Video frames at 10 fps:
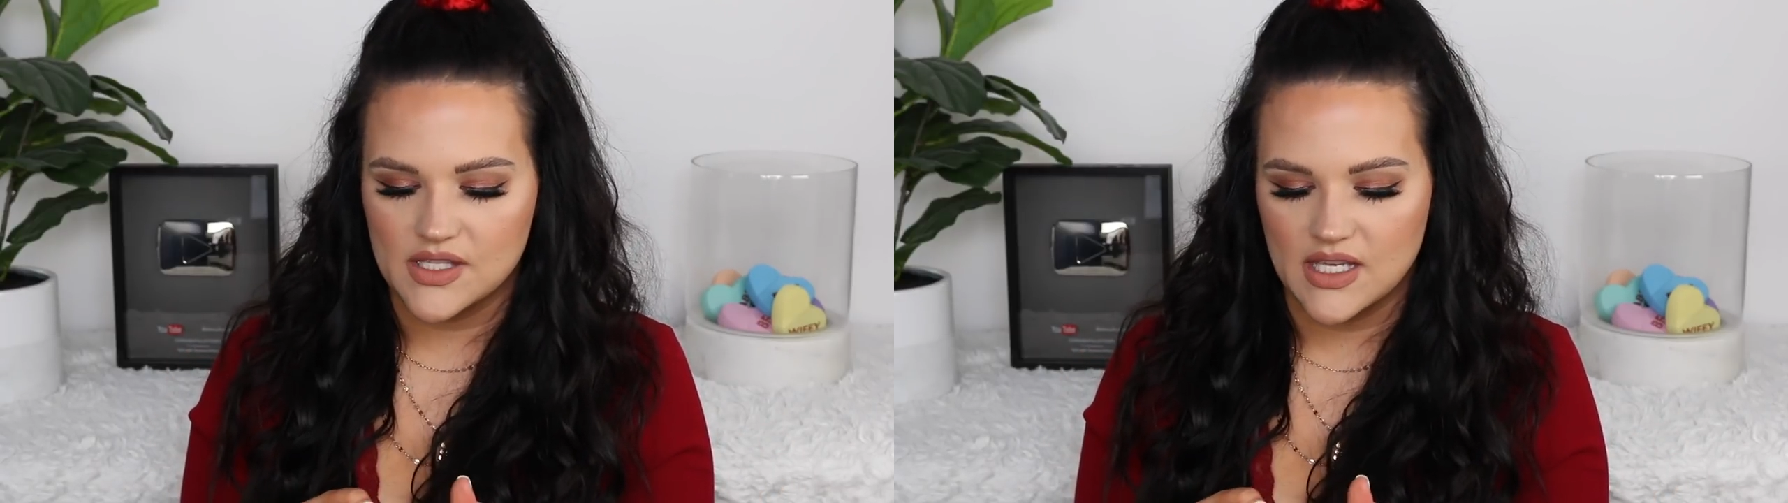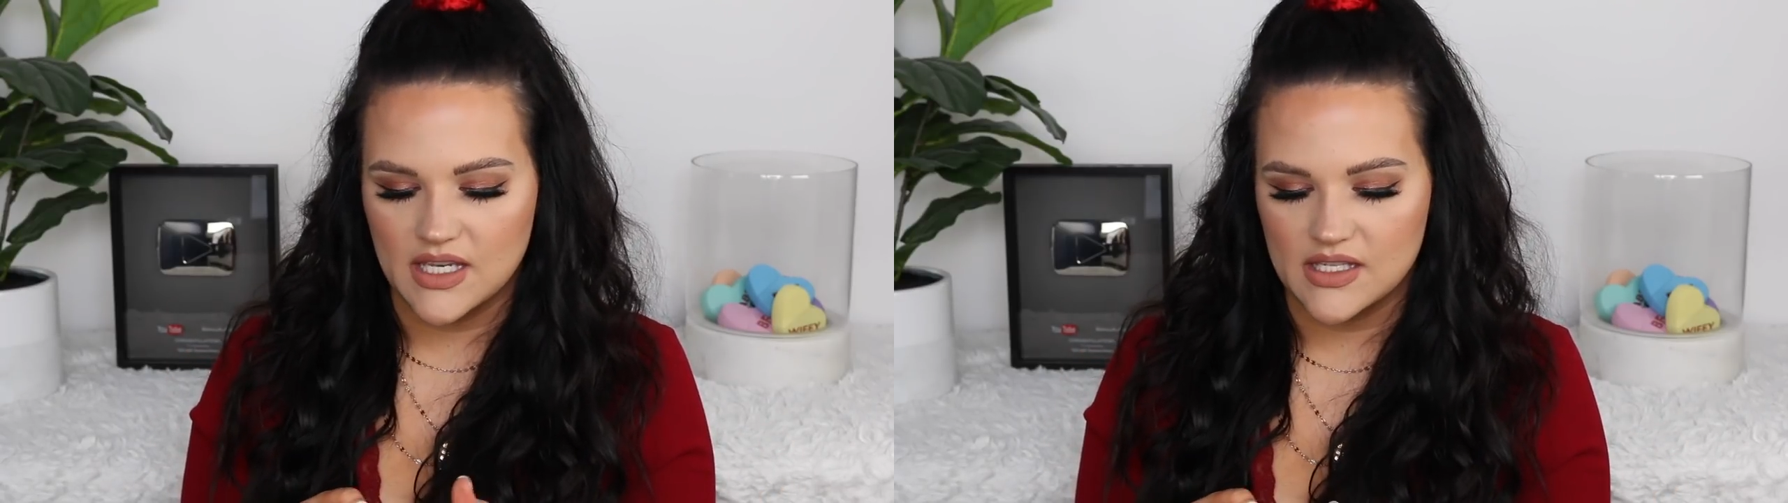
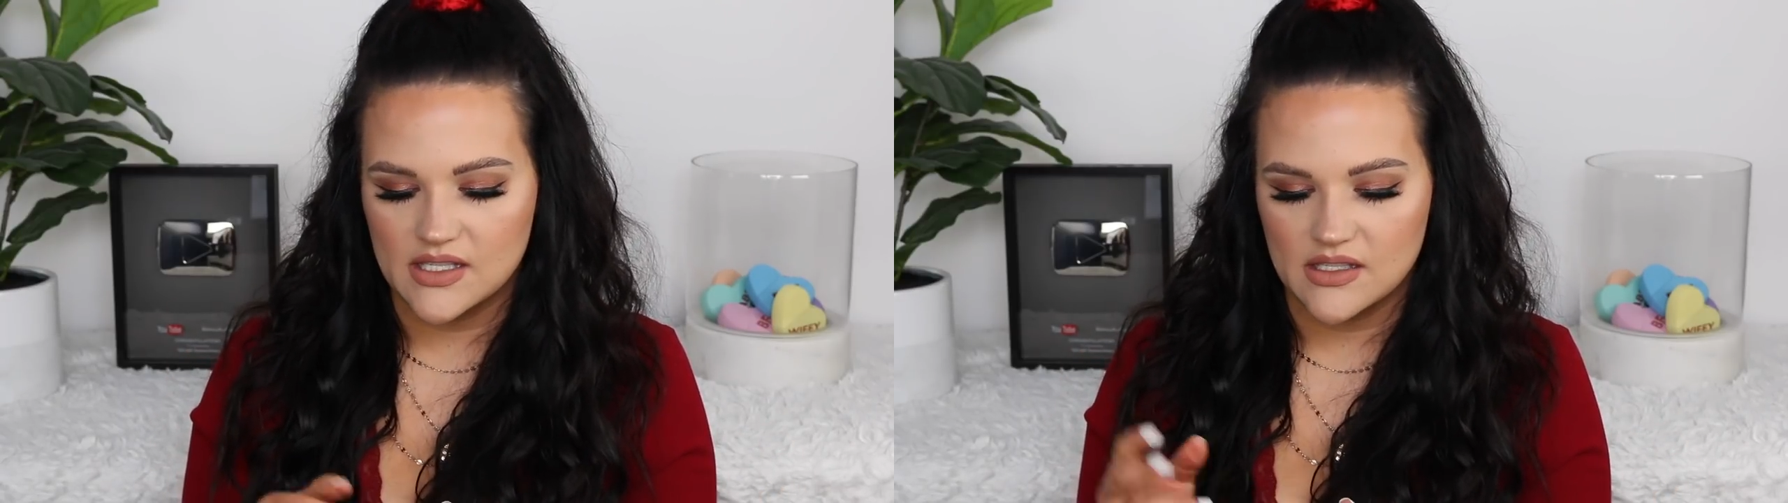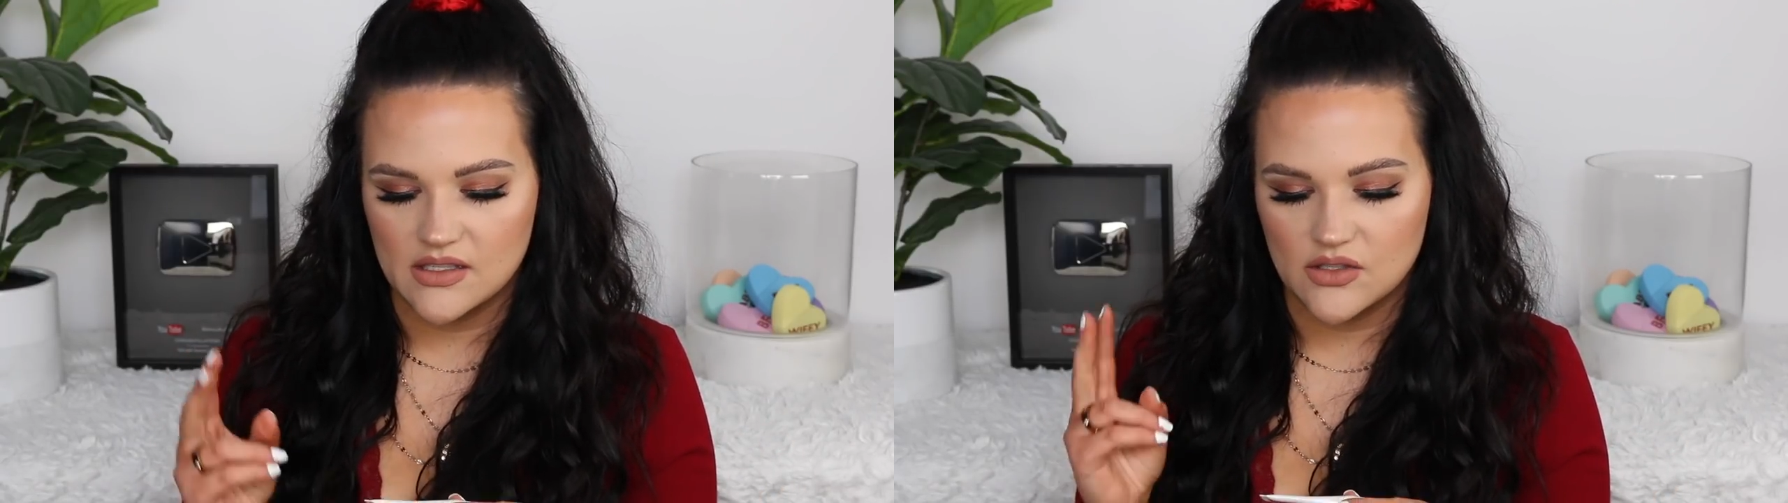
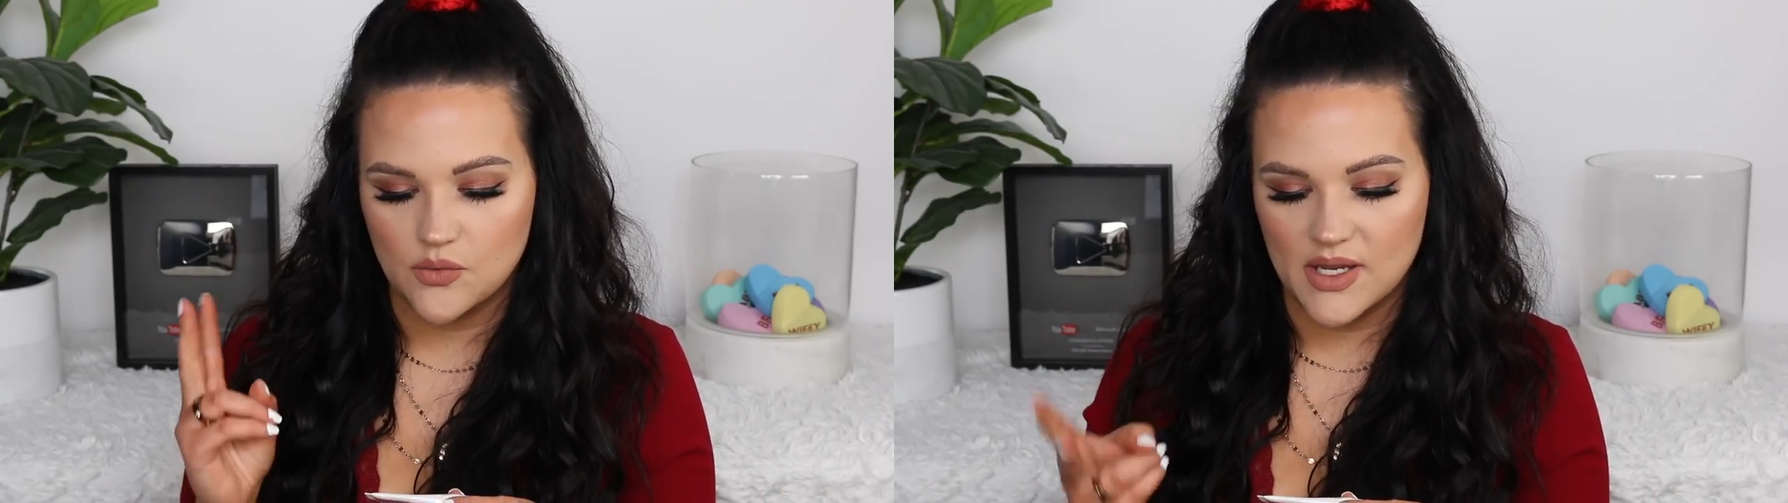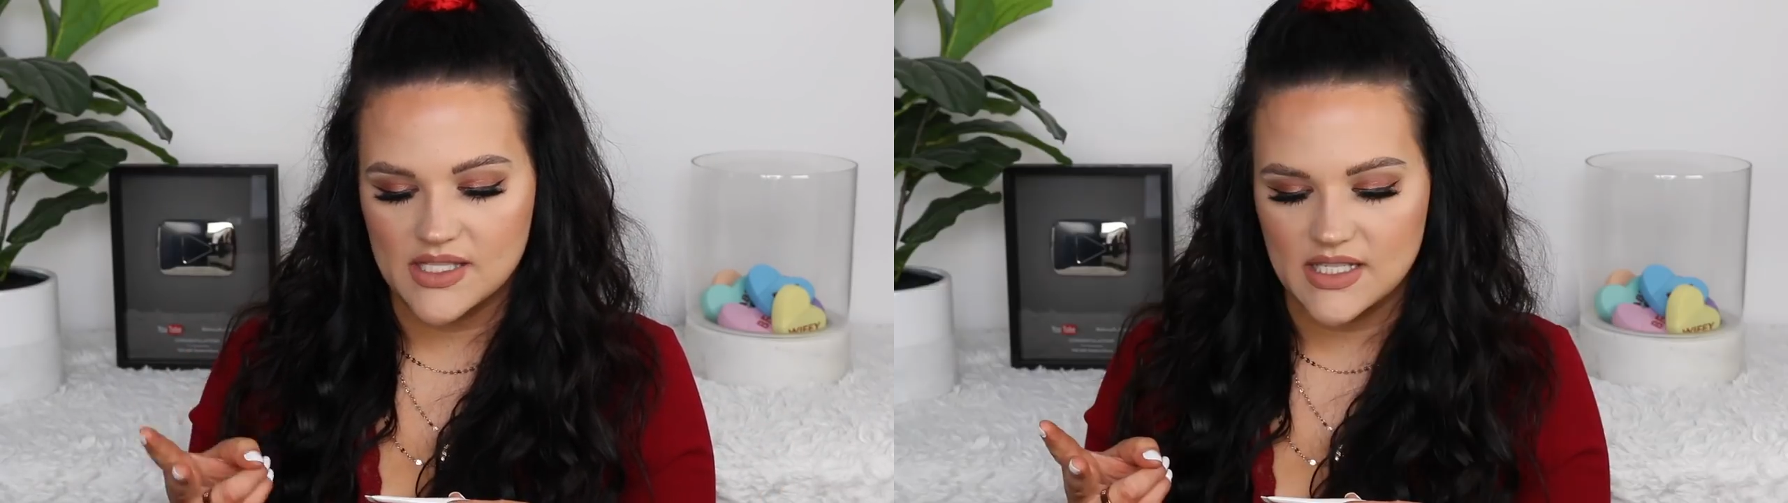this
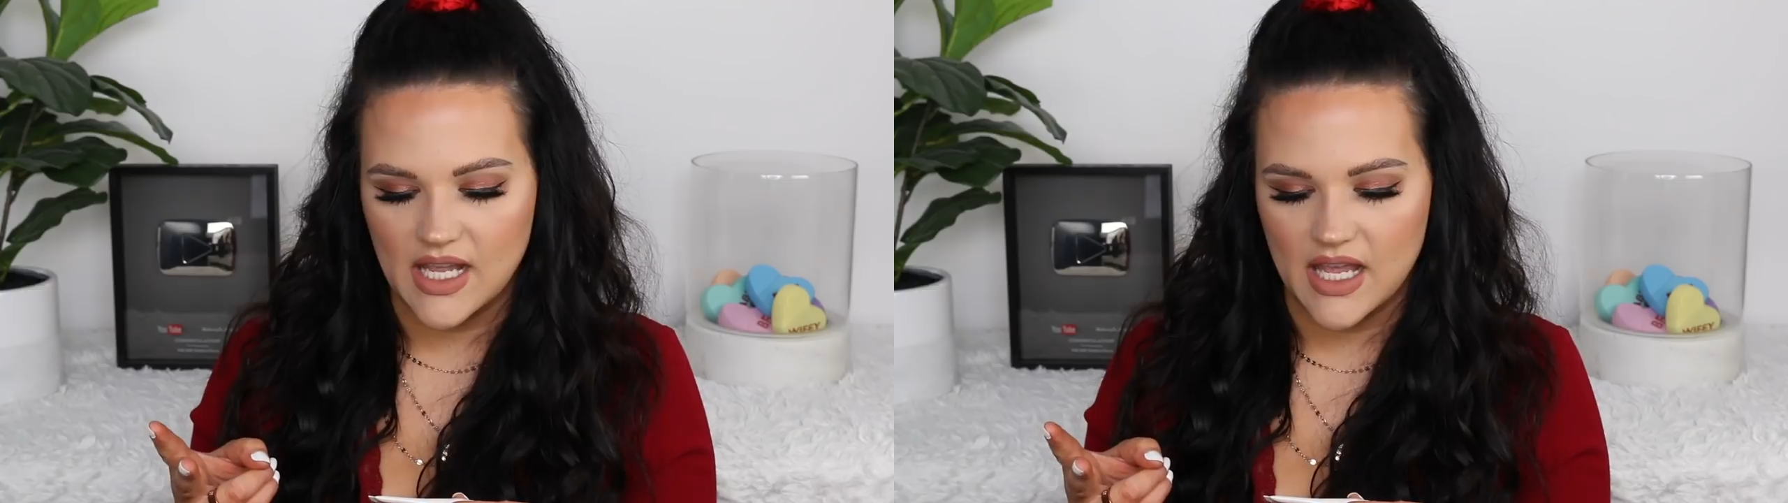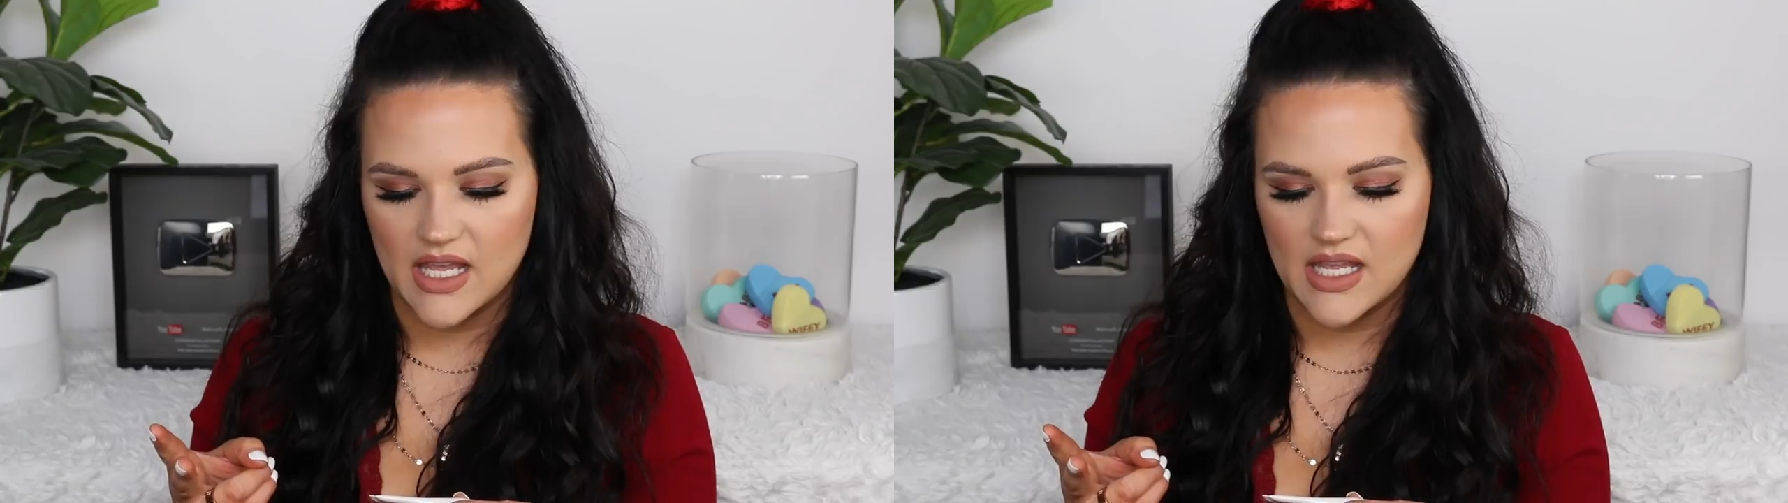twice a
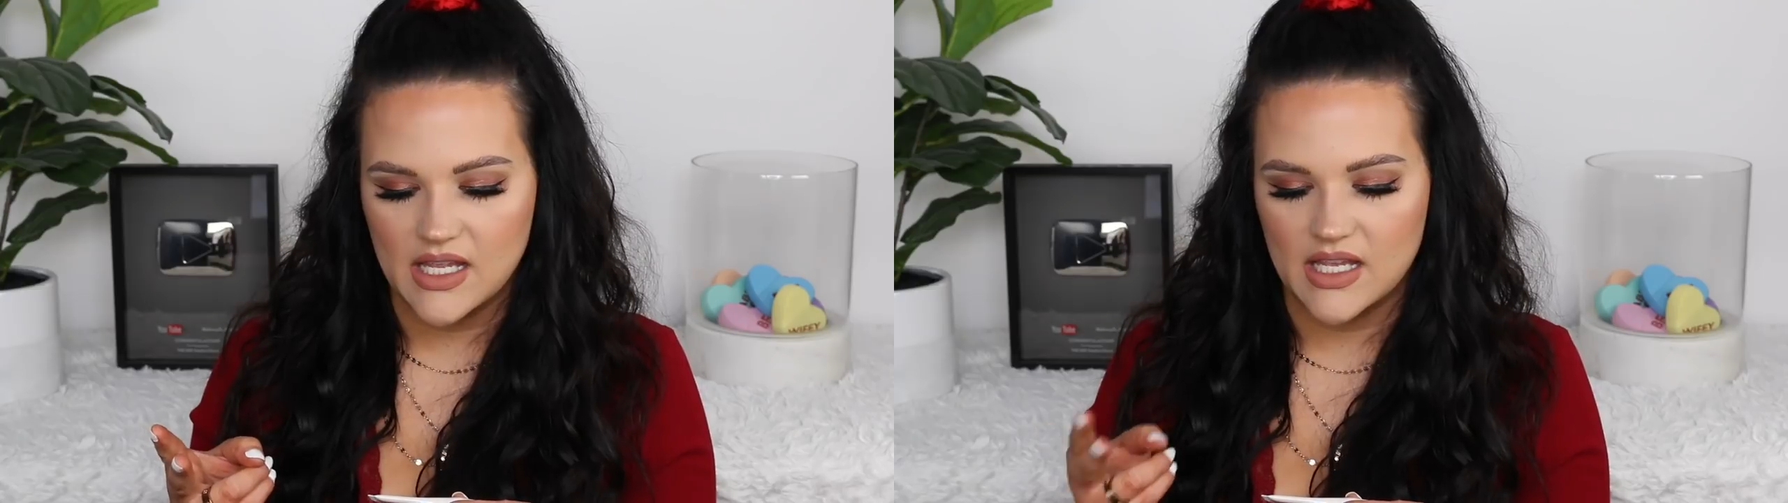day,